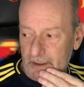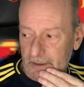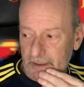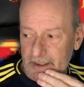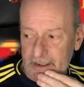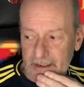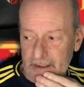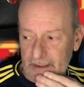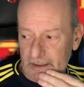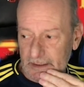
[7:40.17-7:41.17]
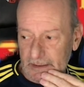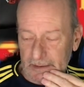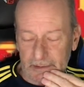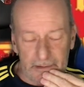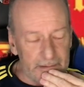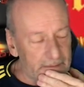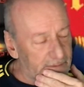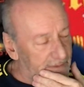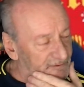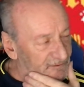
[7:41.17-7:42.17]
the
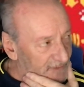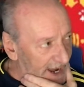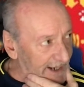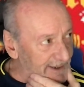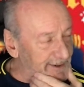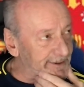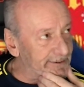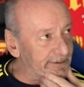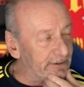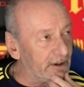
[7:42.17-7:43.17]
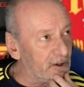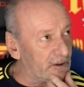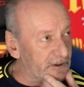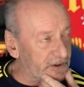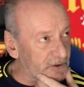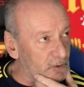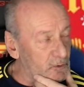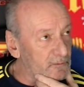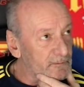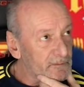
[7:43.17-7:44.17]
fact that
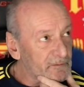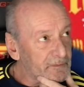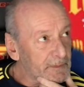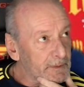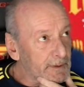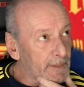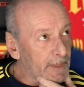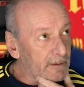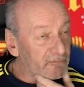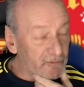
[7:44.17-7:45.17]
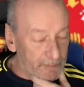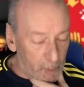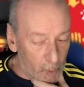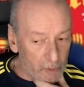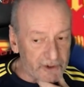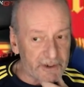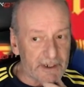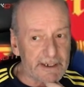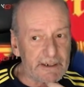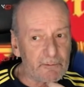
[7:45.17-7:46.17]
Arsenal
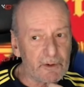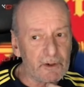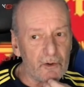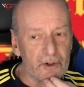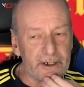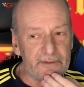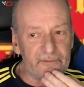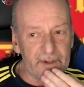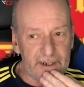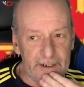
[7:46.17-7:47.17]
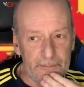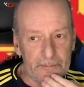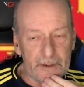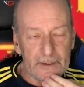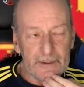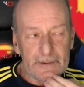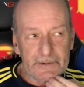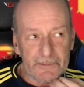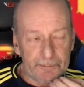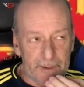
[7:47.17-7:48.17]
reportedly were looking for him
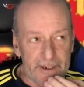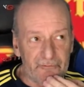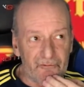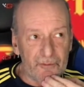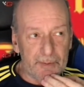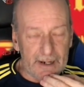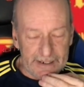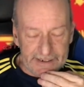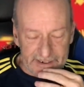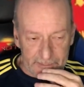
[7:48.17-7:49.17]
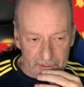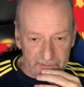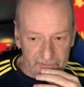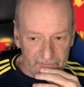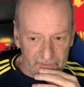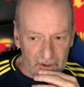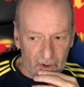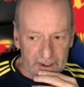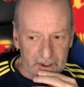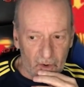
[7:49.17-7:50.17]
to be a replacement for the
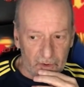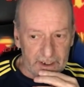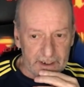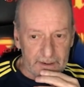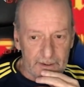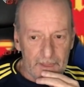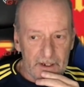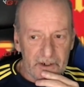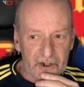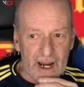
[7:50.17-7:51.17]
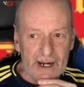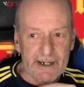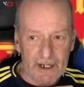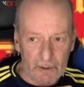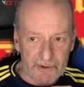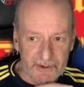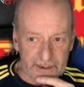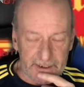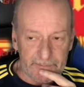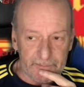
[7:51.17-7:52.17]
iconic Jack
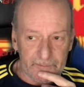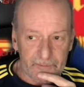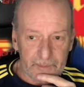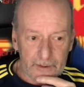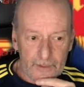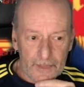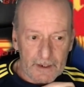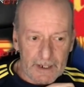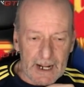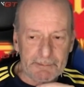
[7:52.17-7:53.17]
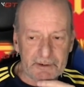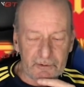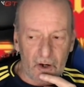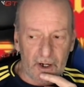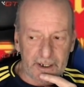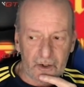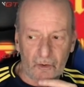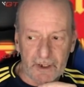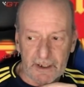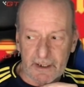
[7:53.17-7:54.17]
Kelsey, an absolute
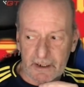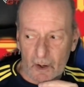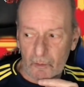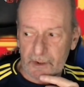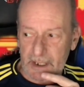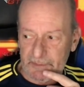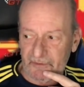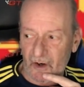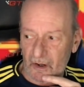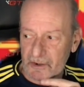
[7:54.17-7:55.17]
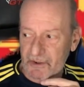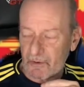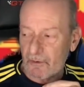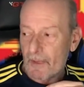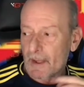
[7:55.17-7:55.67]
iconic goalkeeper for Arsenal,